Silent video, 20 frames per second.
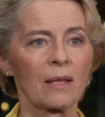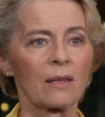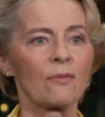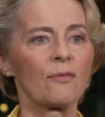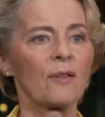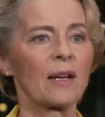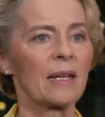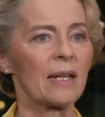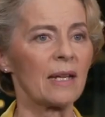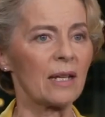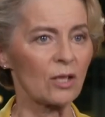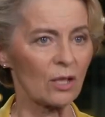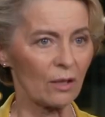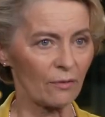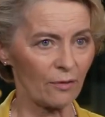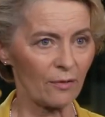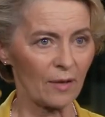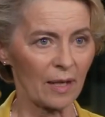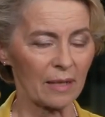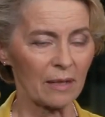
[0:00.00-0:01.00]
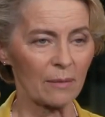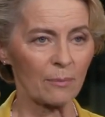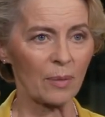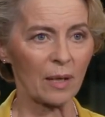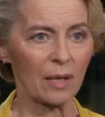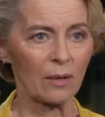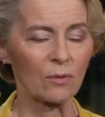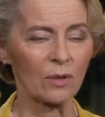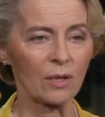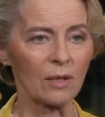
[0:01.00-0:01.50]
the financial
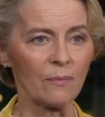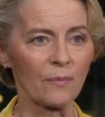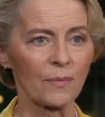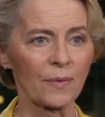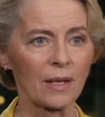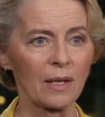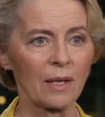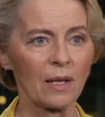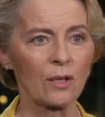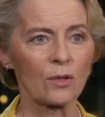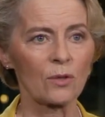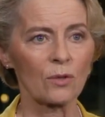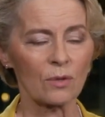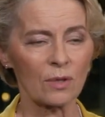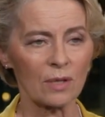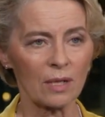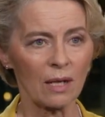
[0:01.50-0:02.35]
firepower to